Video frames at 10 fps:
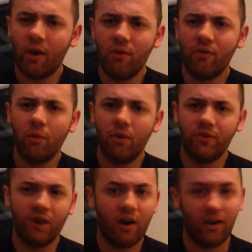going for one
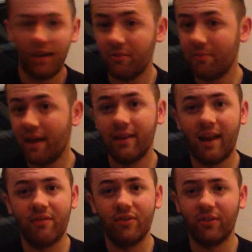target and he's making it
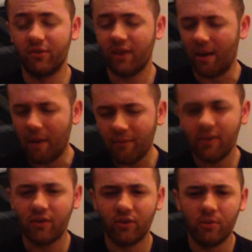every single time.
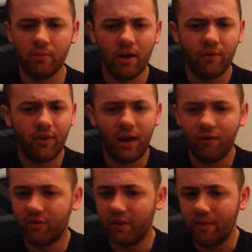Absolutely superb with
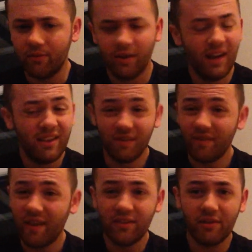Calvin Phillips.
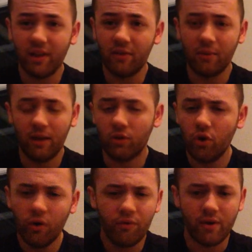Defensively as well,
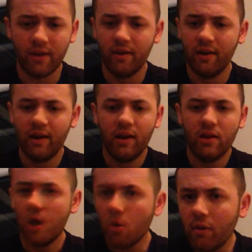covering,
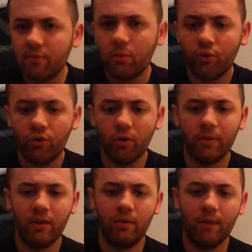knowing when to push up a
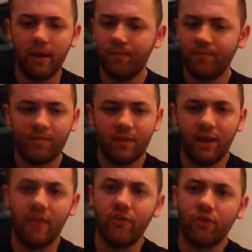little bit.
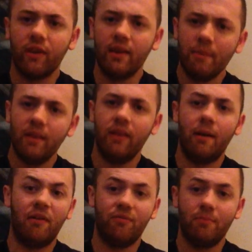And he just, in the middle
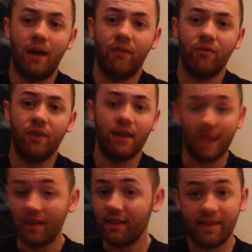of that back three,
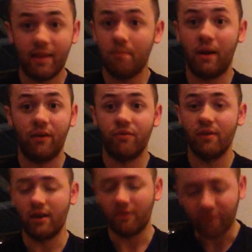he led that back
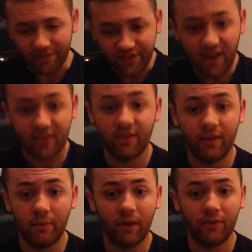three
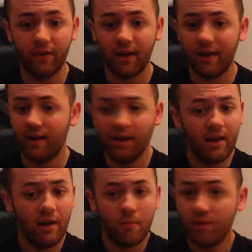fantastically well tonight.
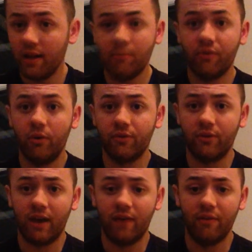Brilliant performance
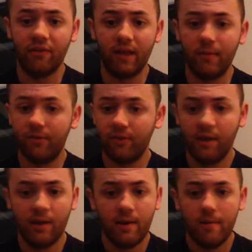of Calvin Phillips.
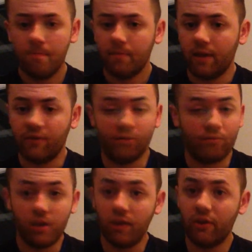And some
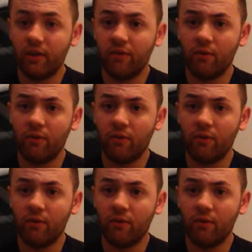really good